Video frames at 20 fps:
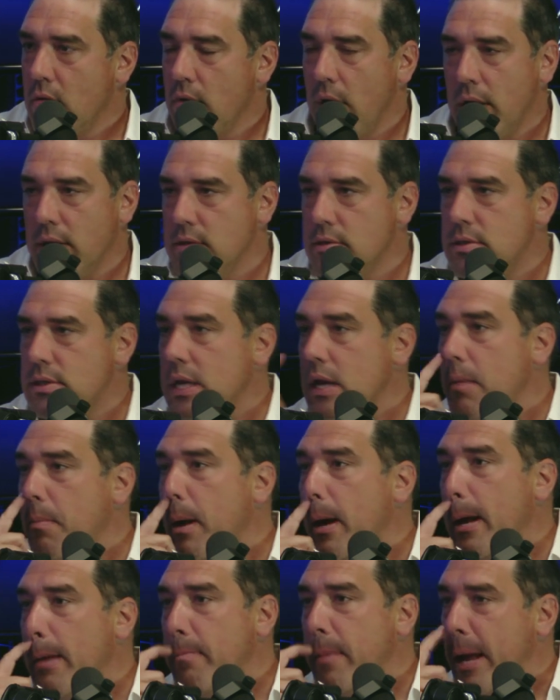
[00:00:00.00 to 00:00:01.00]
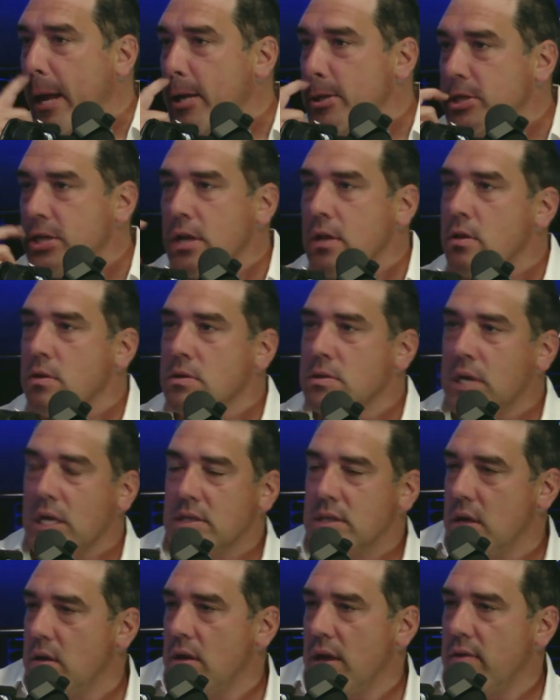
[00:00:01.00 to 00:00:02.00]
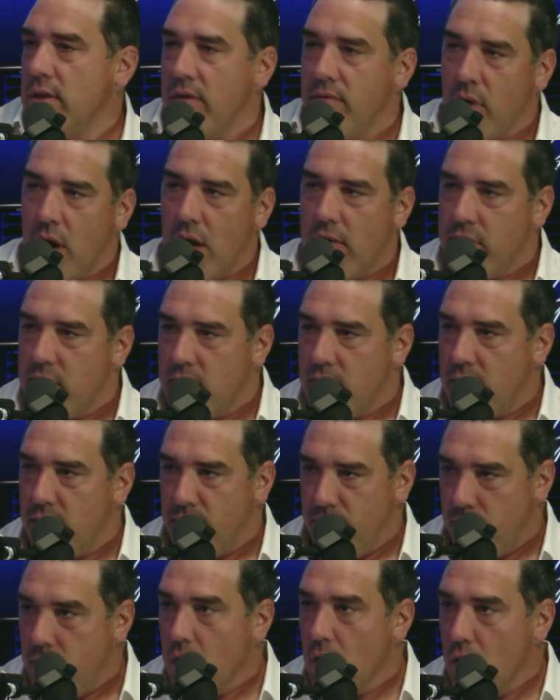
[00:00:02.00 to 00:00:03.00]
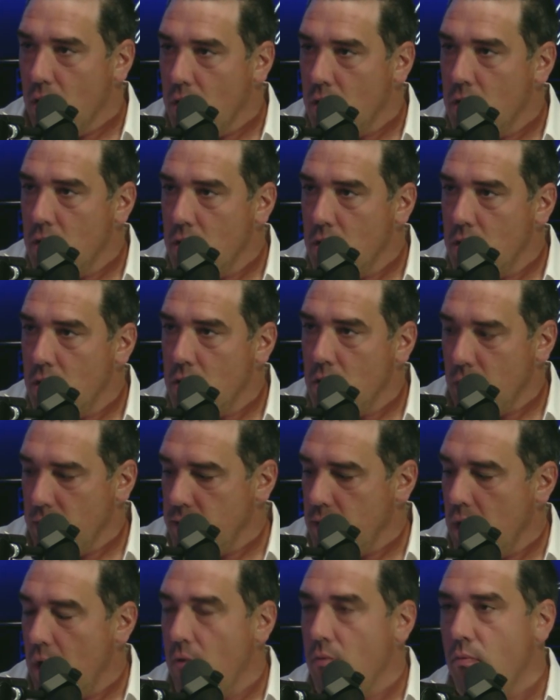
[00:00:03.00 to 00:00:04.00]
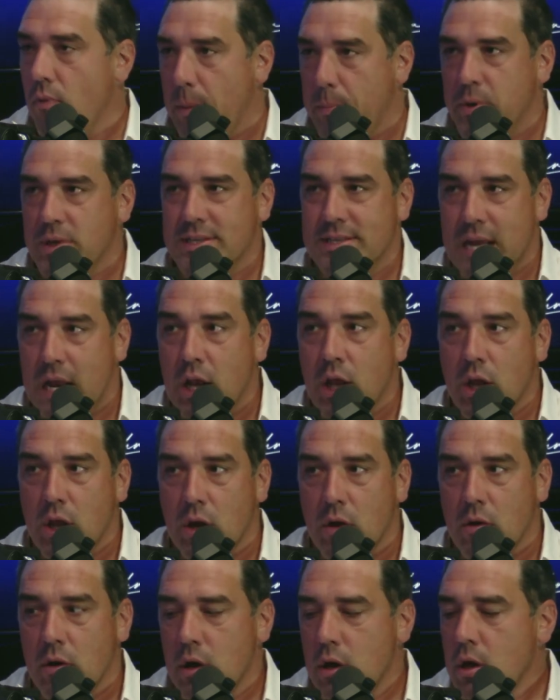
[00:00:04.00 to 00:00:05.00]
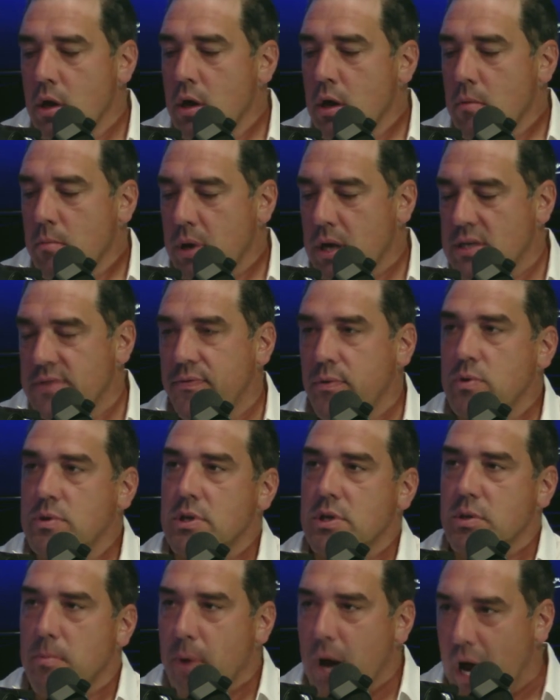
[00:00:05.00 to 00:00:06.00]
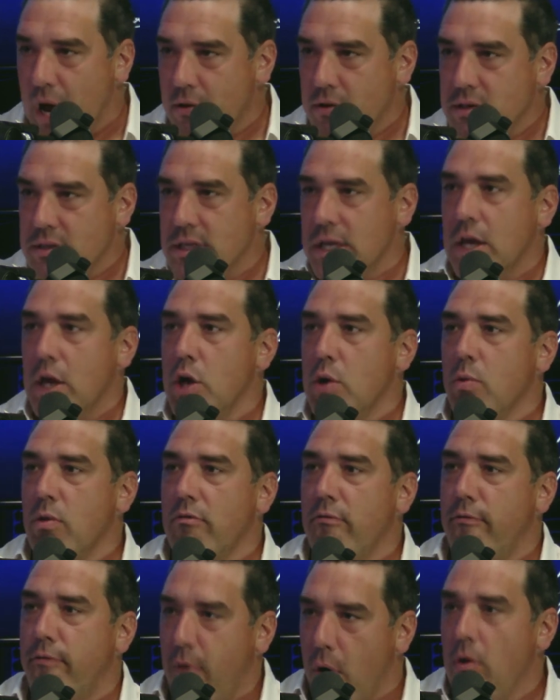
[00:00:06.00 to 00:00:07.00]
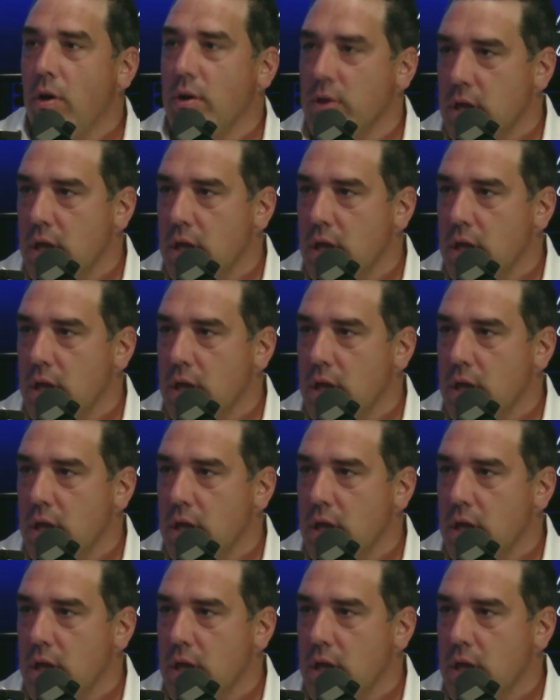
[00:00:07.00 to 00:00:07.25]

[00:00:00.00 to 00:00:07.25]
Right? Cinema and Manchin and those guys, they vote how they feel. Right? They're not representing you. Because if it was a democracy, you would vote on the